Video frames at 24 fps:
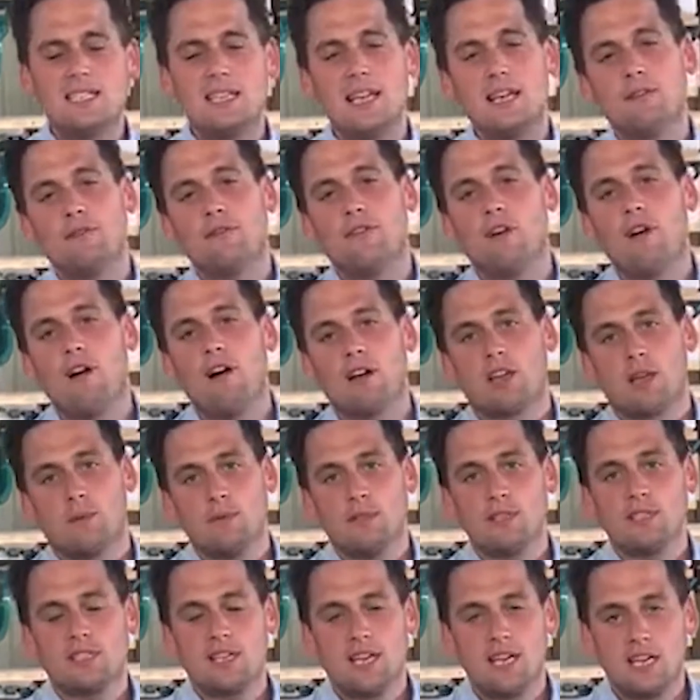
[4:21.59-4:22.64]
say, for
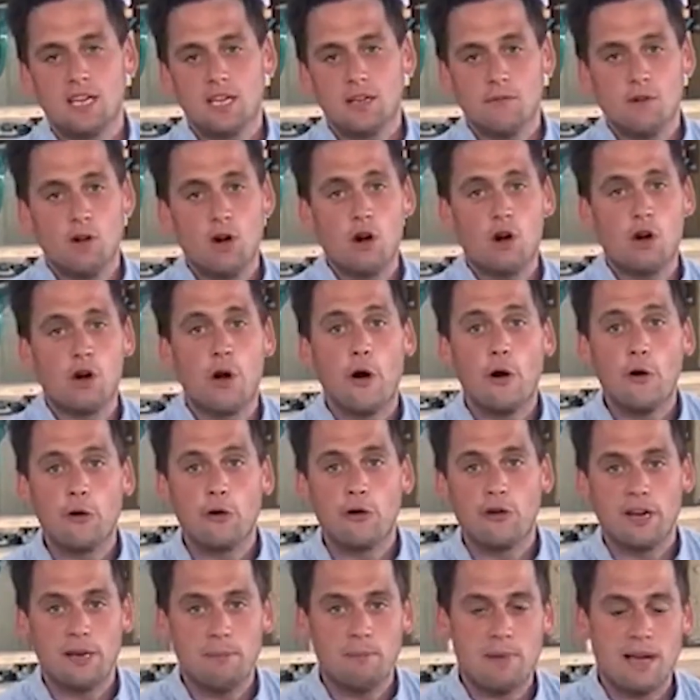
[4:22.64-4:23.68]
argument's sake, you've got a
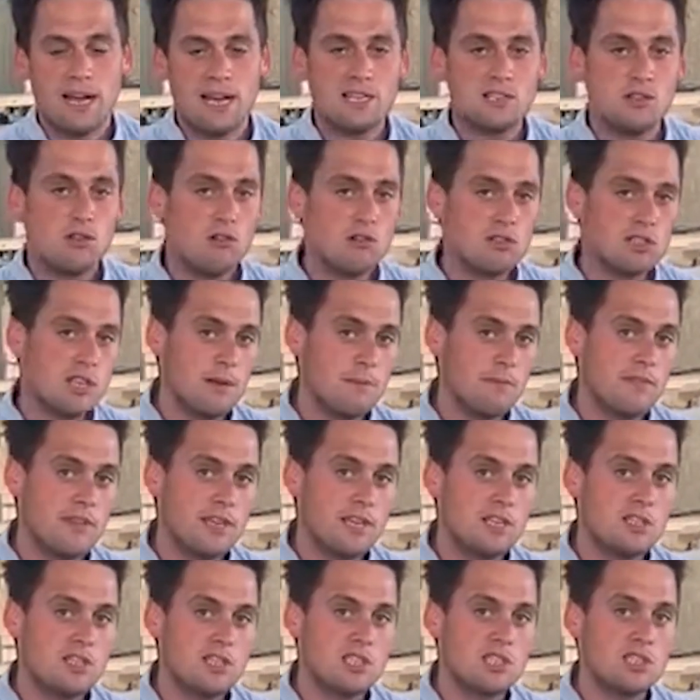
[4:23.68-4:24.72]
concrete base or
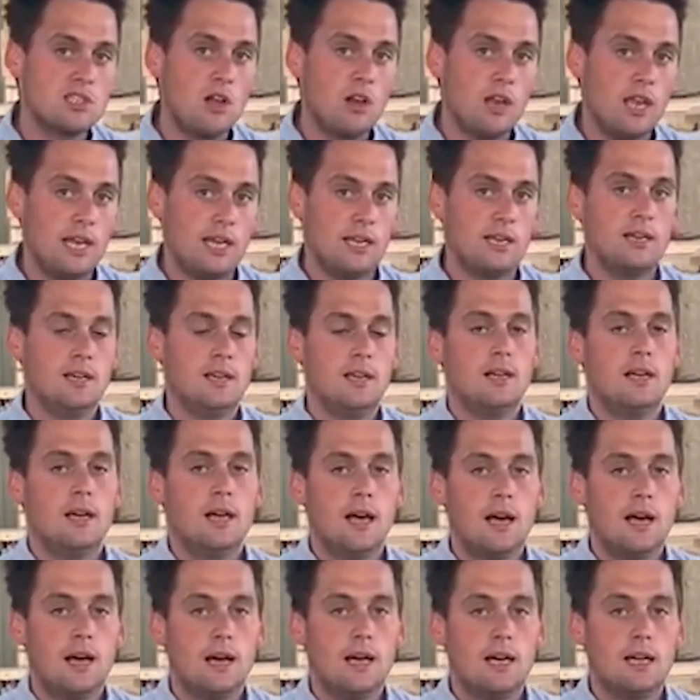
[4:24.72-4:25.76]
something solid
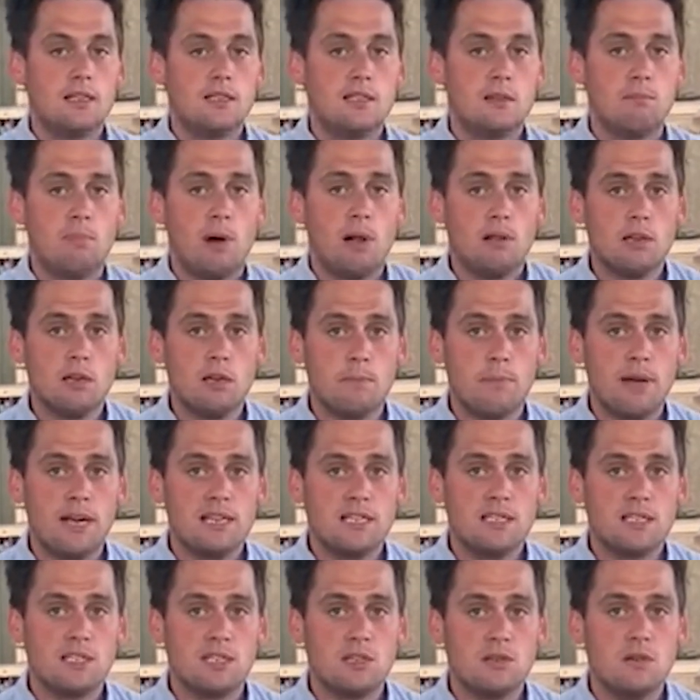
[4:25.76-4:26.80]
to bolt your
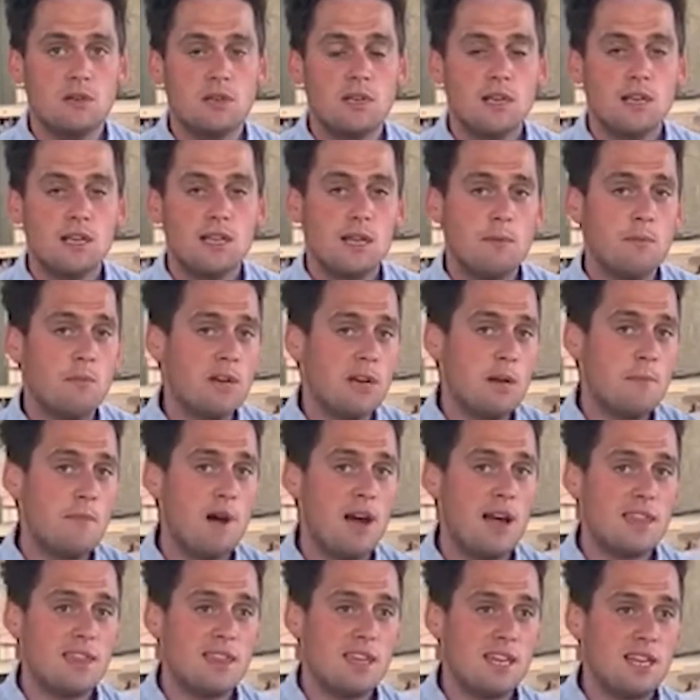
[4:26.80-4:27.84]
base to. Then what you
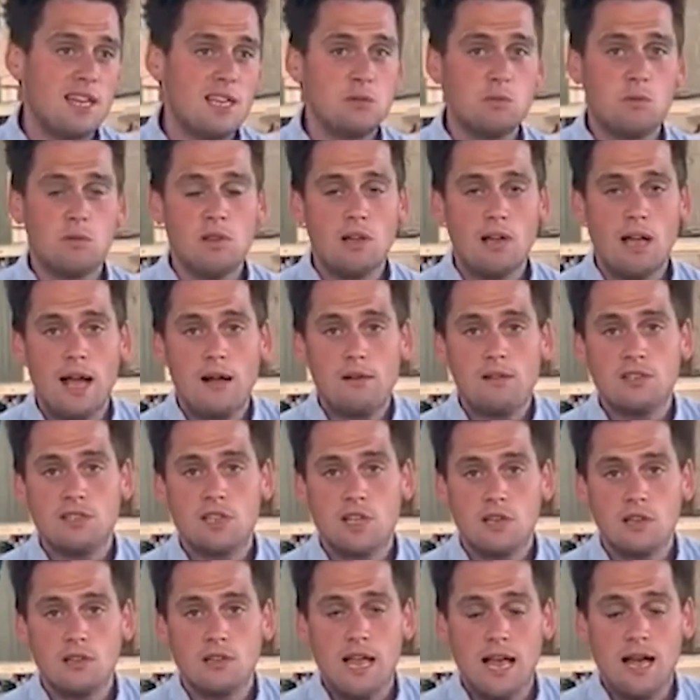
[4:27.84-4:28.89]
might think is, well, how does
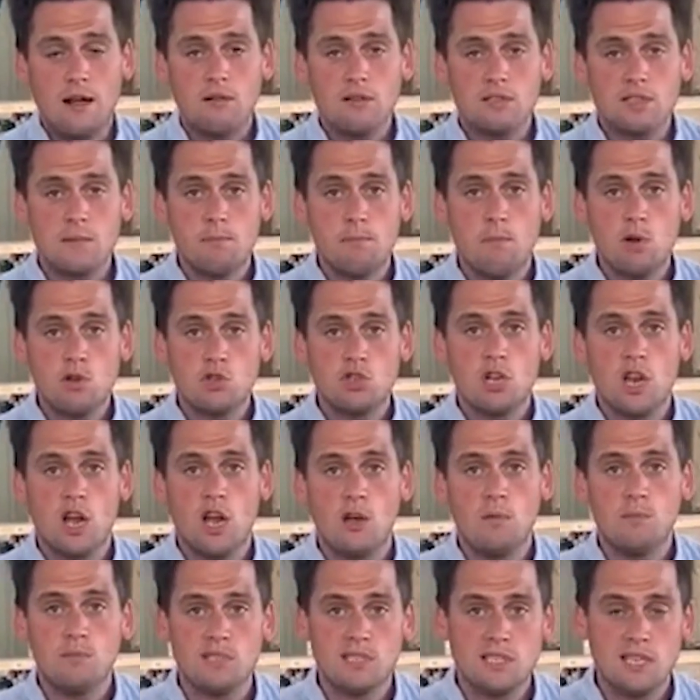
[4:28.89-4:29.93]
the modular
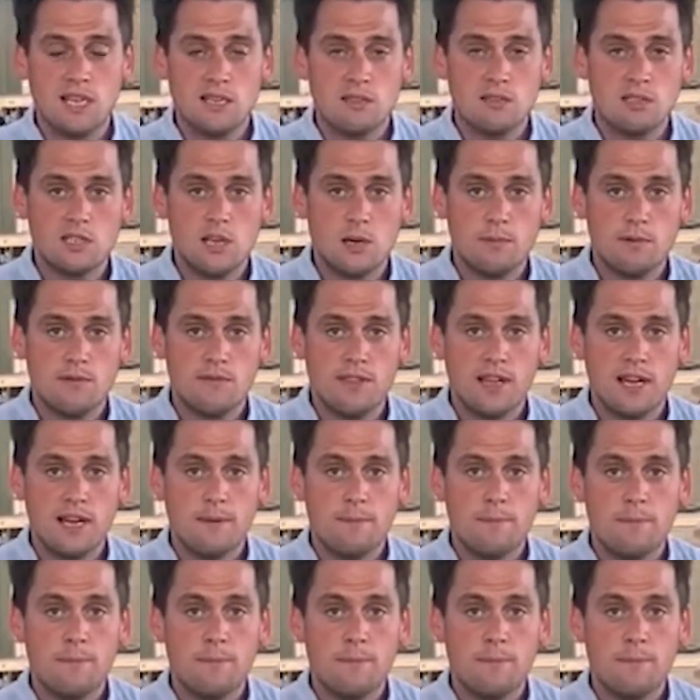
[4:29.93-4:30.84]
home sit on top of that?